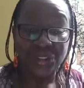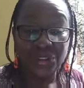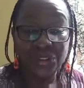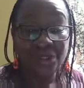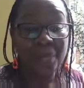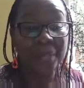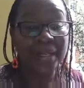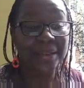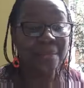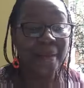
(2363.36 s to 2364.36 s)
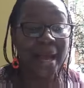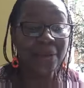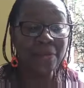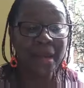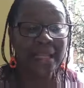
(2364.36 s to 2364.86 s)
Dropping the
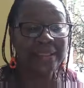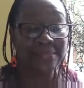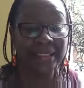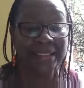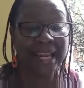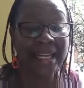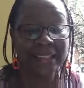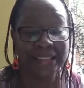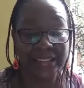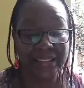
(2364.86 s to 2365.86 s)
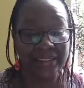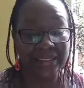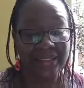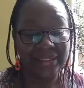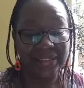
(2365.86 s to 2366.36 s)
biomass mentality
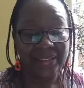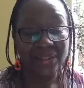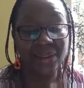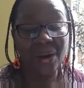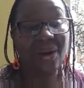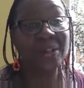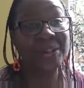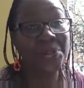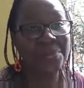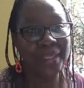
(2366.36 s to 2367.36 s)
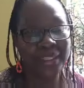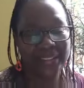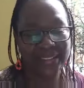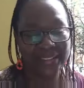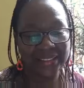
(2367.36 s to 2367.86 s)
also
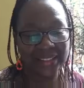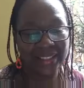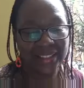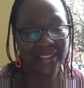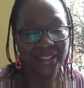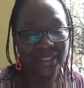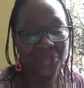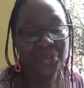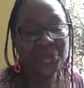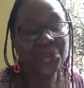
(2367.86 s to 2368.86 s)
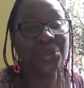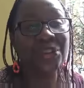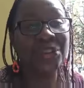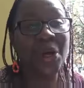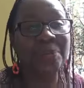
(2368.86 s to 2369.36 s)
means we should
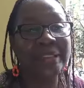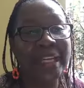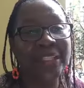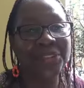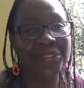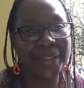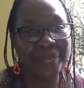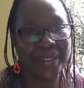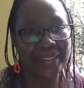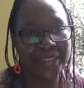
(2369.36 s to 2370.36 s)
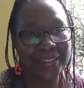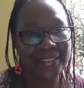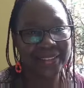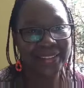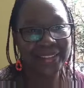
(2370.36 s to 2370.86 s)
stop daydreaming.
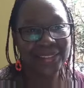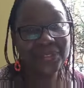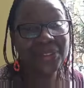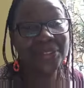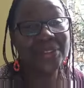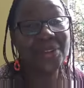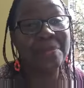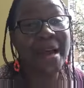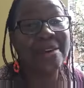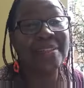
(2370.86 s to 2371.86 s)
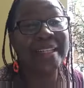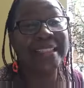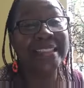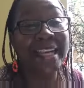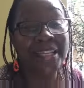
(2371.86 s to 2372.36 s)
We should stop having a
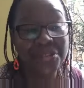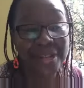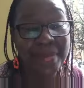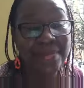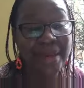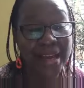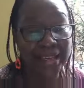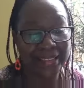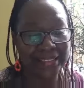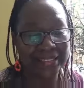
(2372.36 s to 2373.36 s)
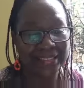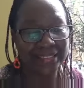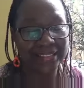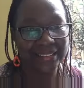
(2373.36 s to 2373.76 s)
daydreaming mind,